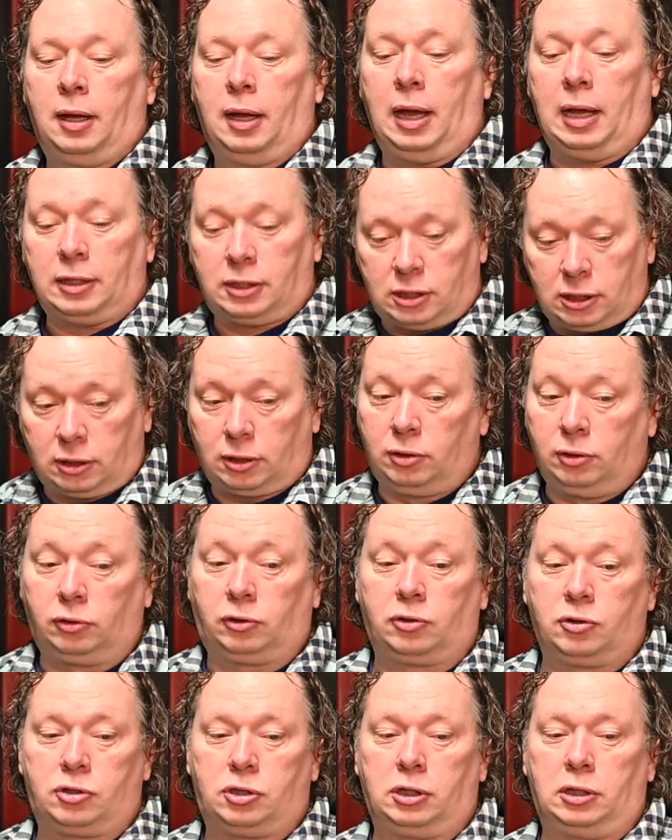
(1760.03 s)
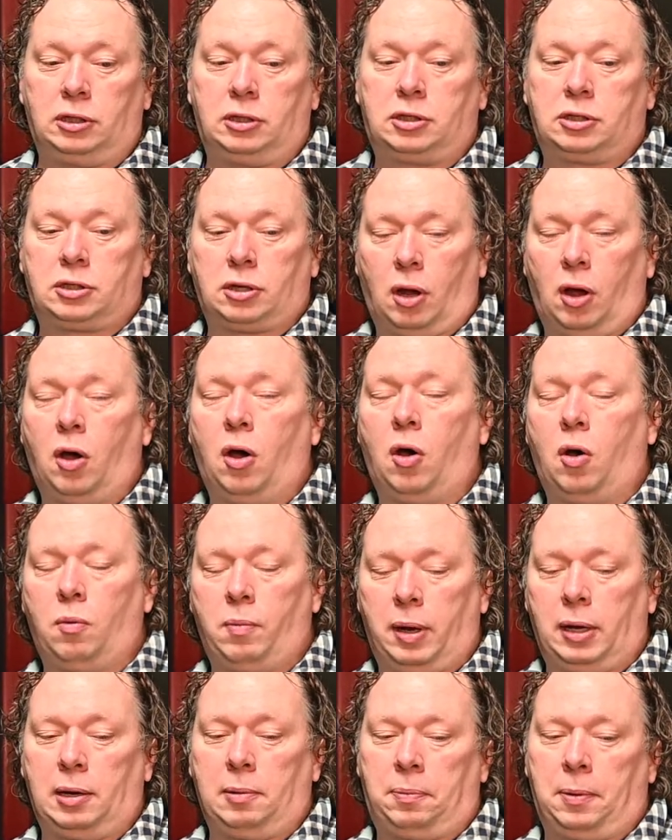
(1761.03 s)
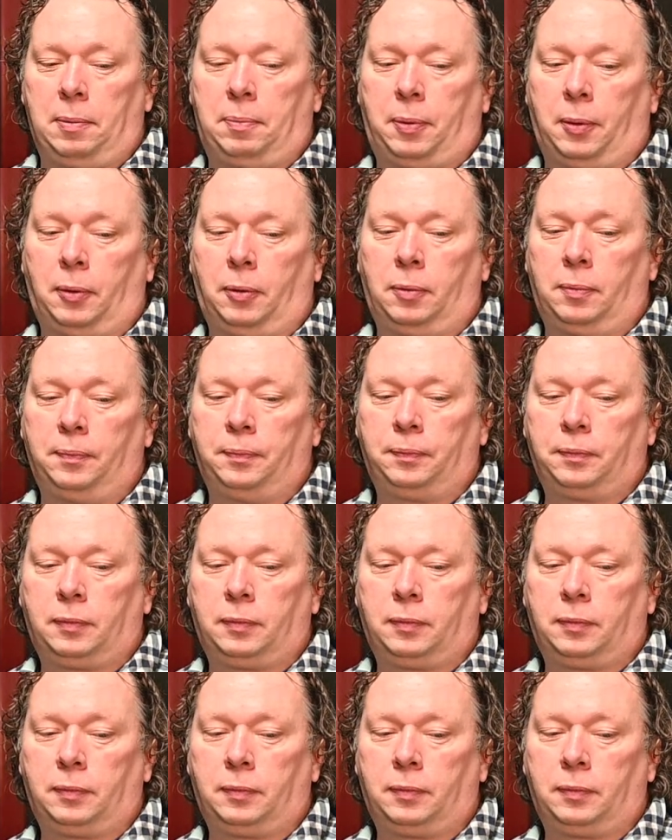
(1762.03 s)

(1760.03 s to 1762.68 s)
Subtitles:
It's good to see so many people,